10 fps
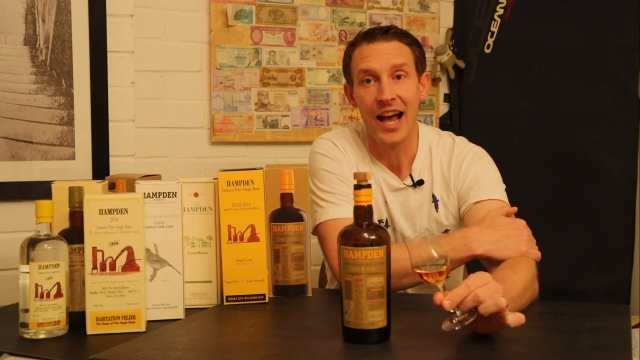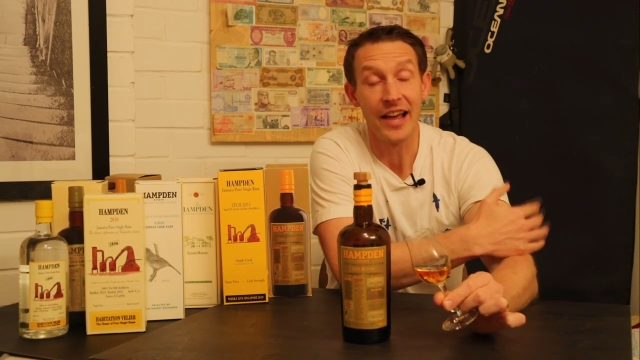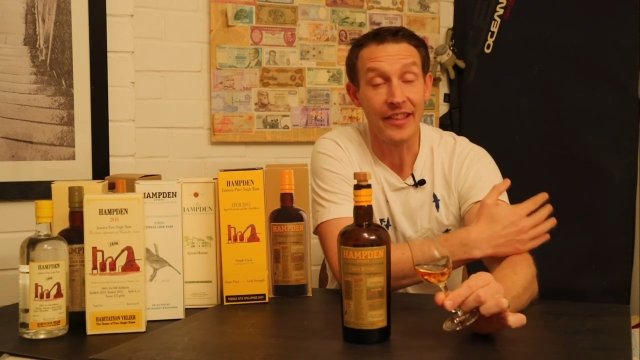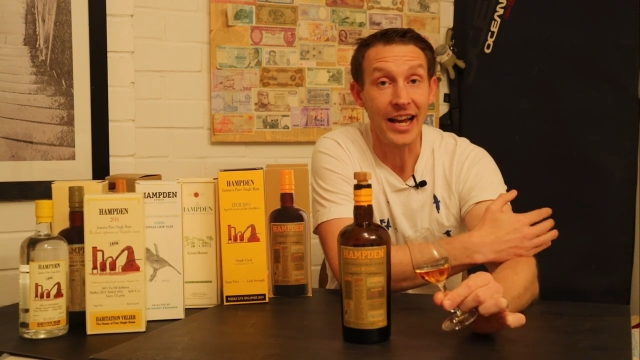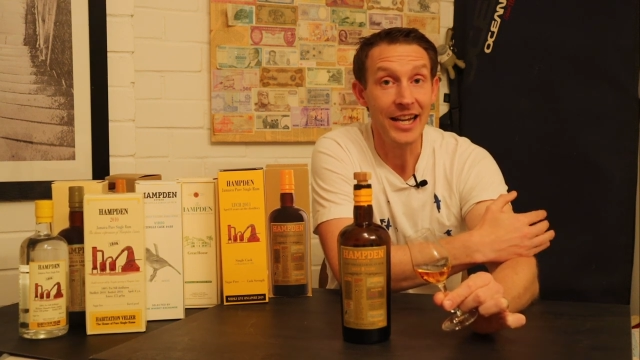
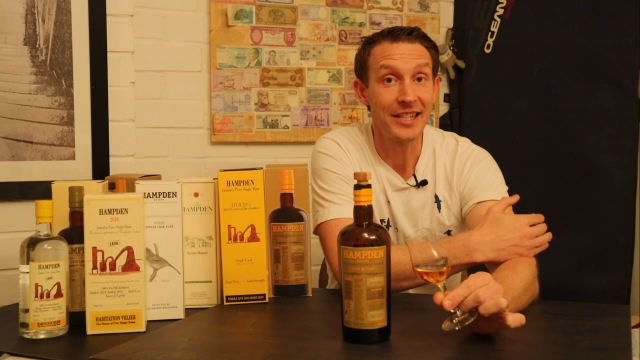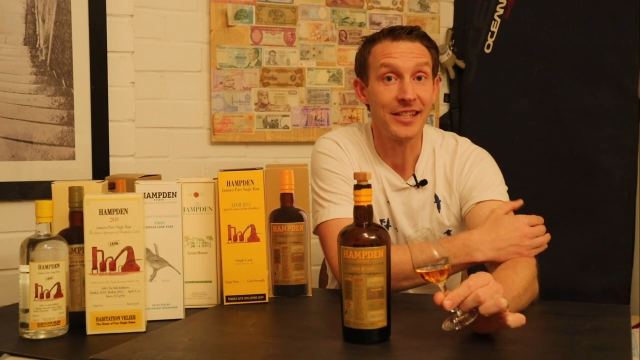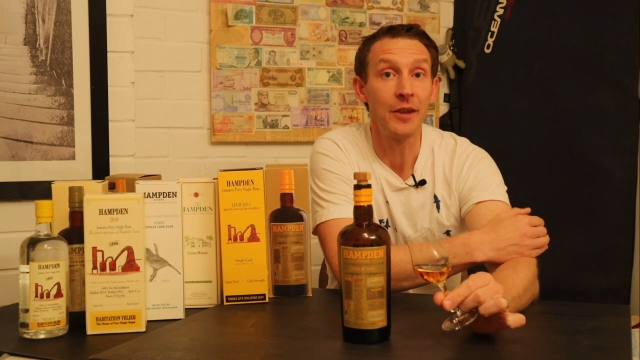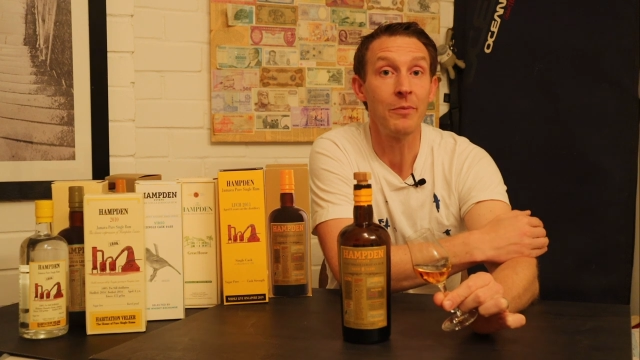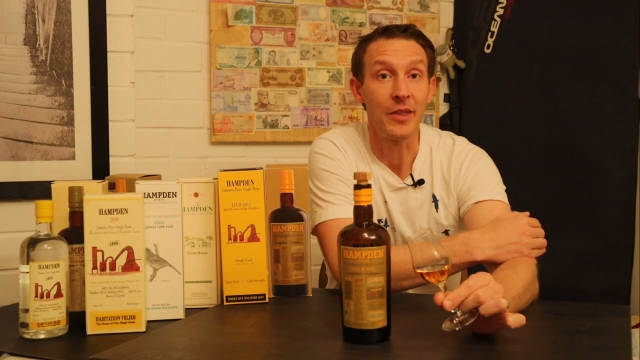And that is
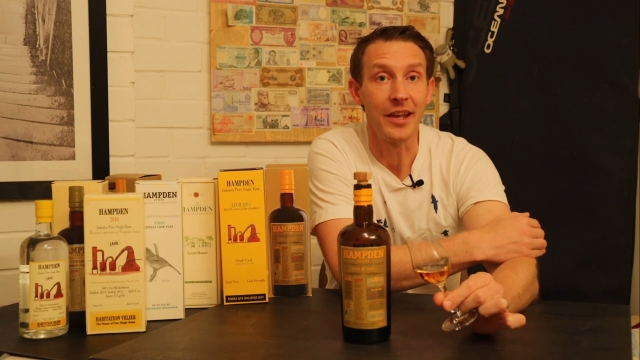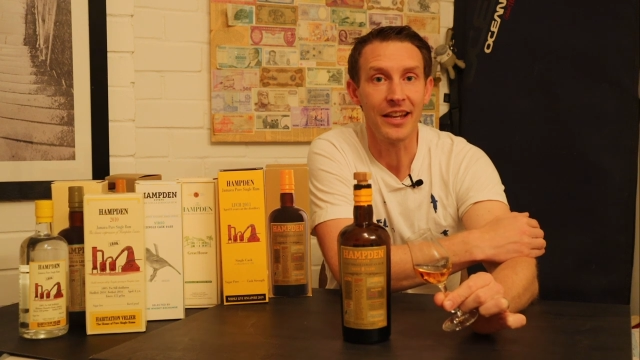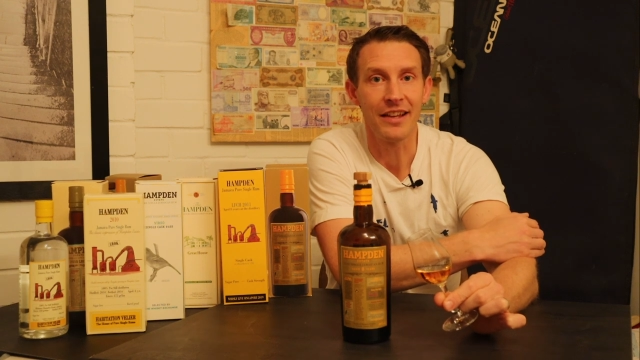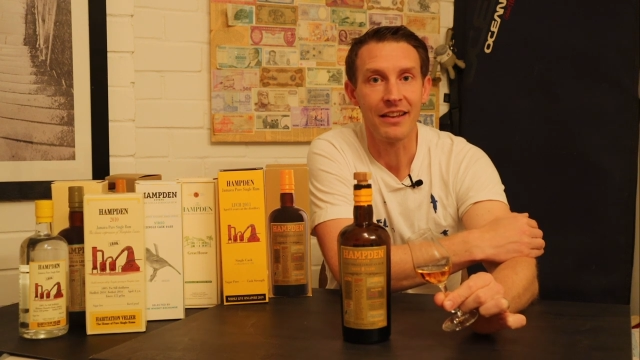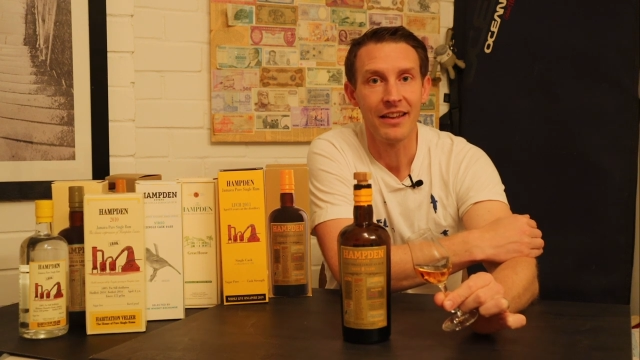
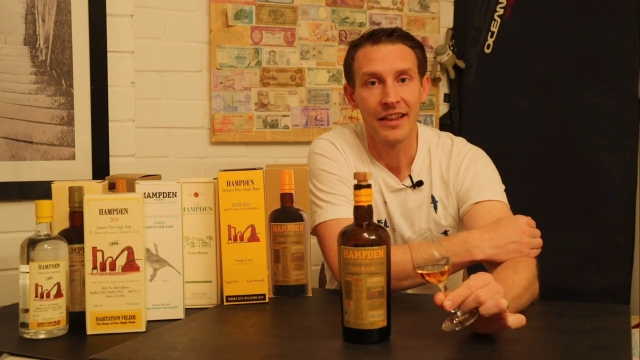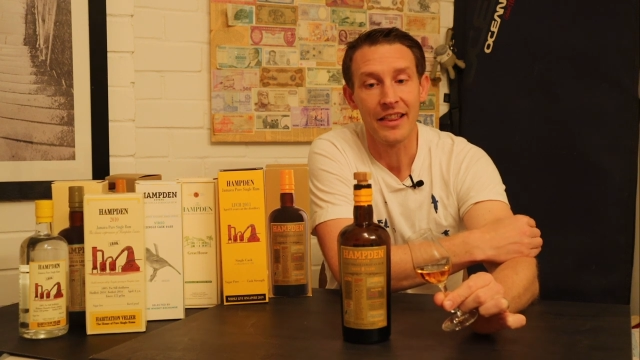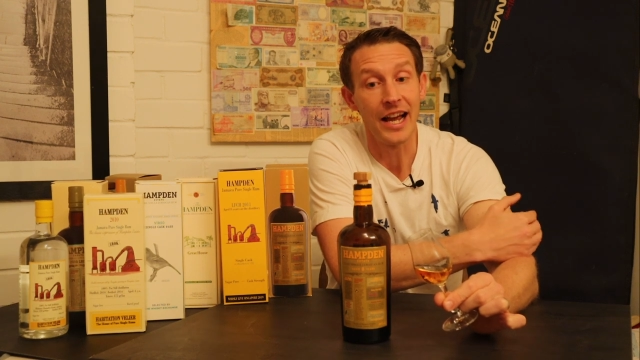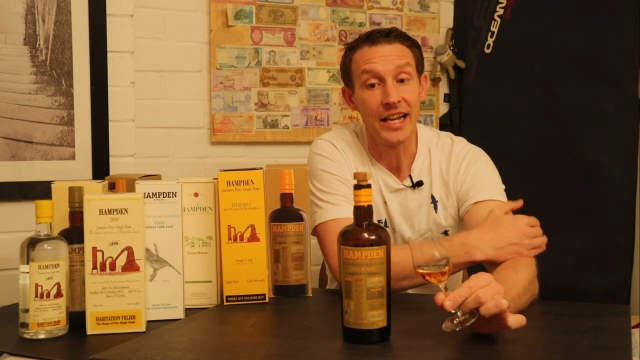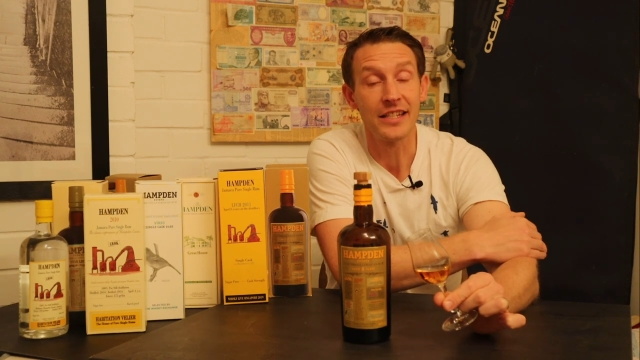something
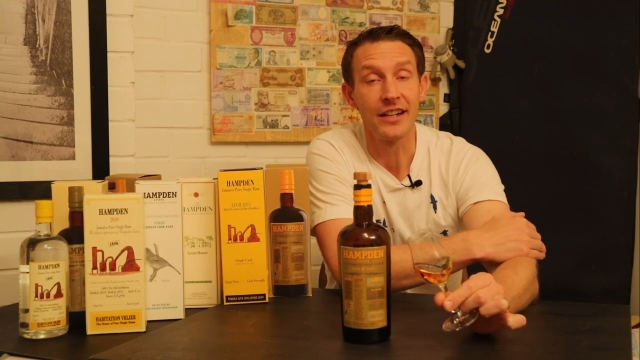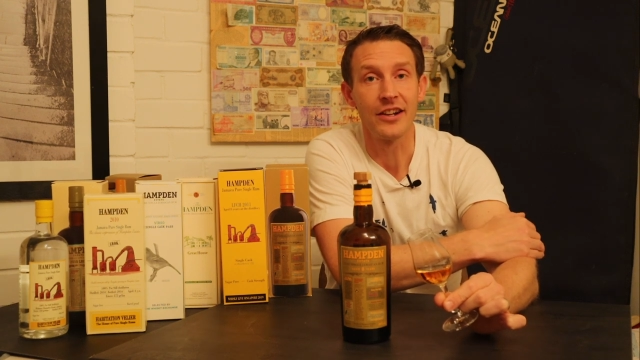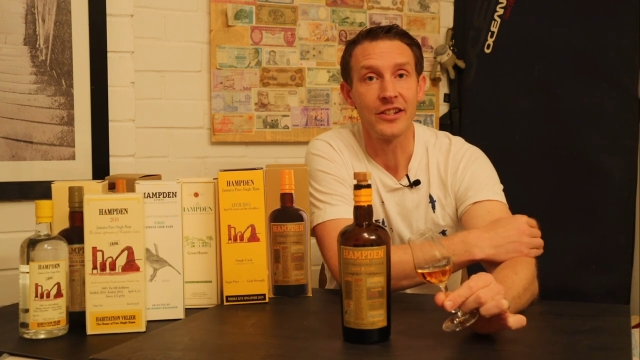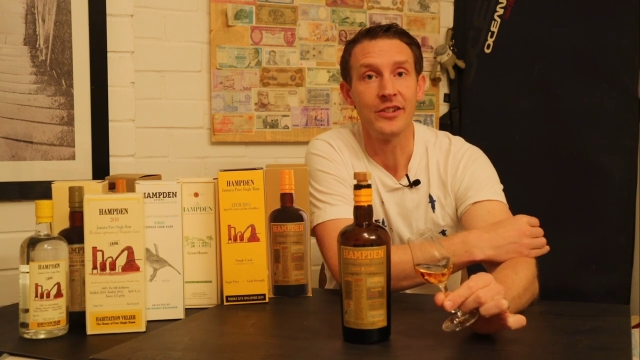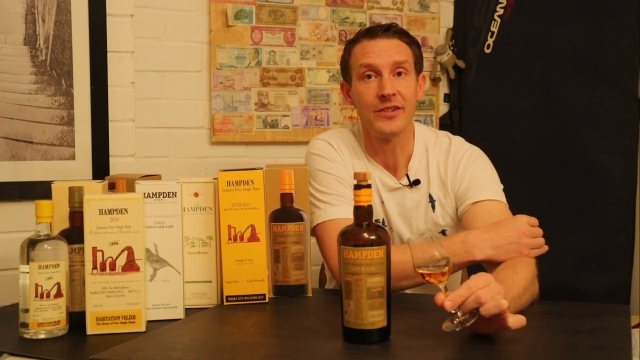that isn't
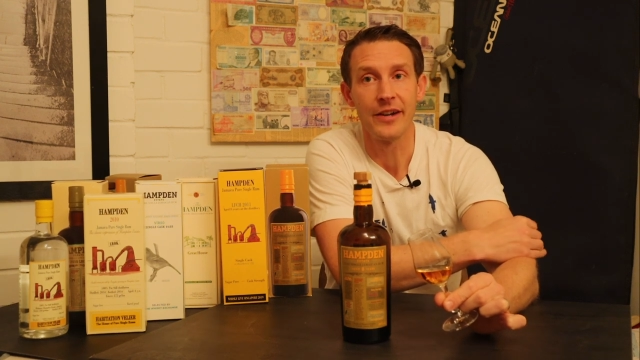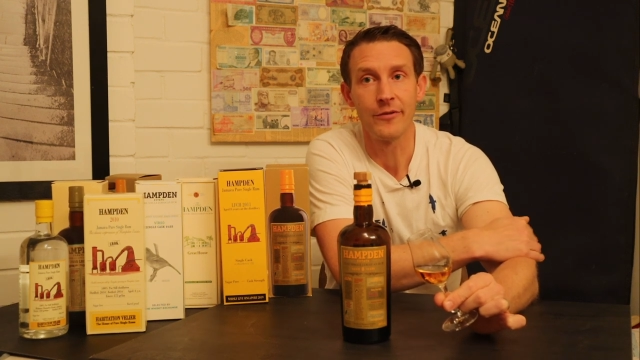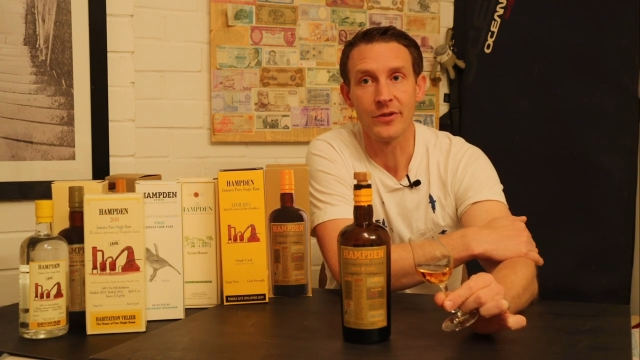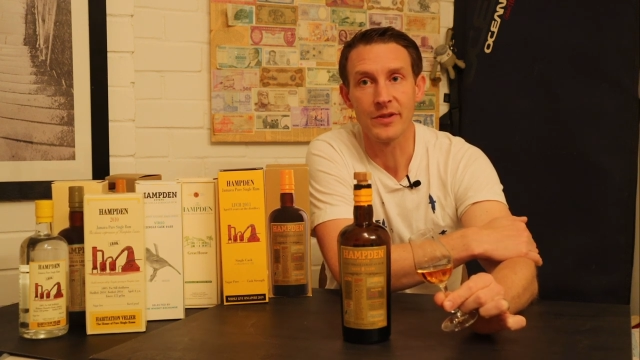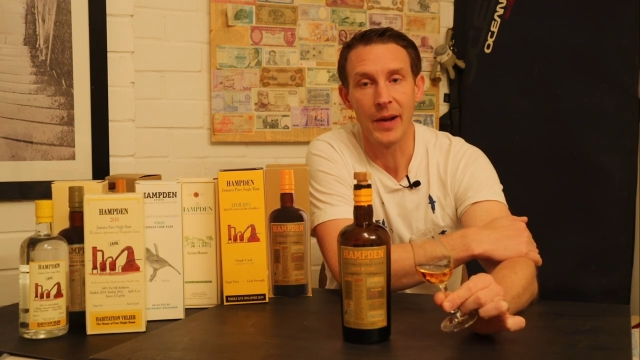going to suit
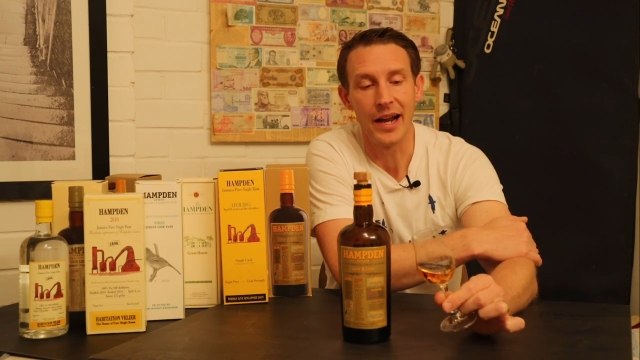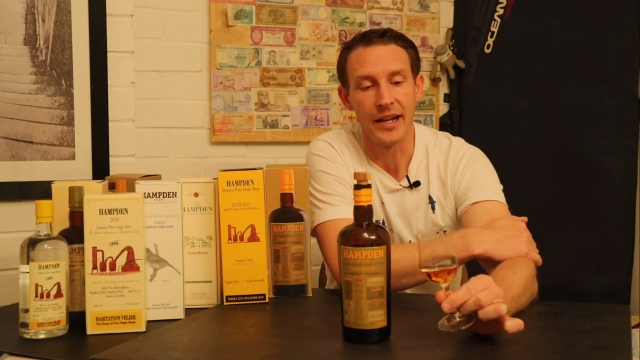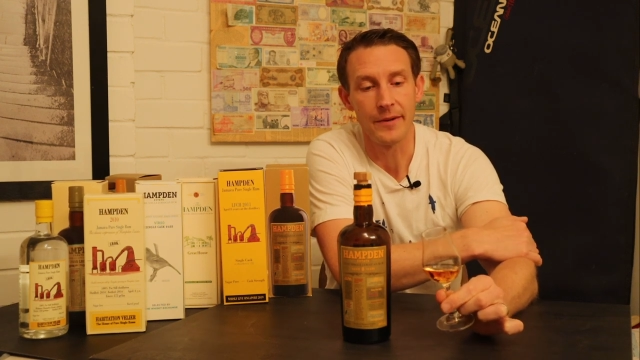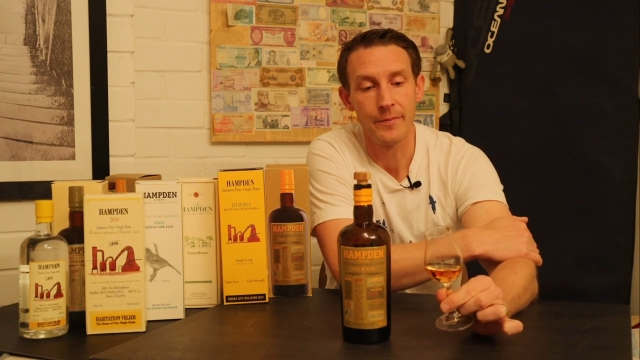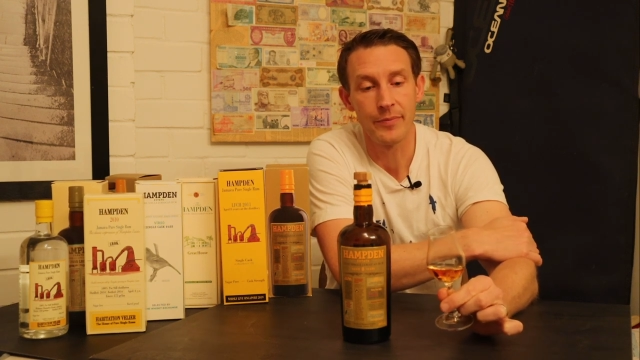everyone's
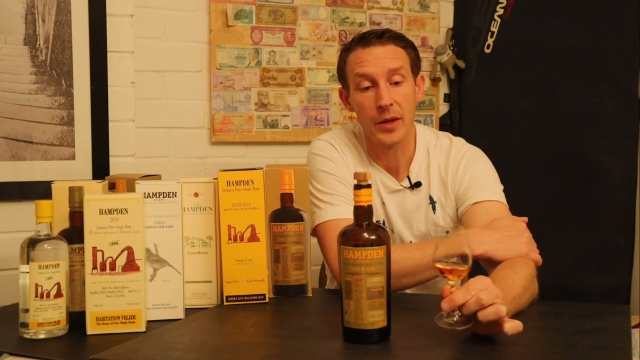palate.